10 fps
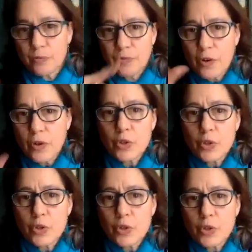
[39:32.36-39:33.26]
focus
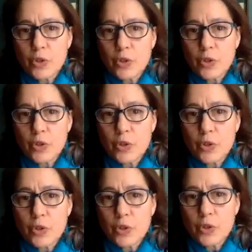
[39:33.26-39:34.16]

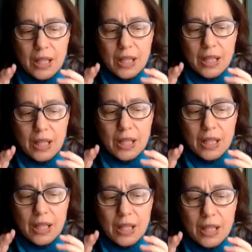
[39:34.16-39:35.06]
wheel.
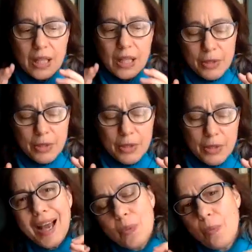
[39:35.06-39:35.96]
Let me
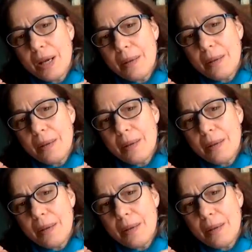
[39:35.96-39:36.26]
try.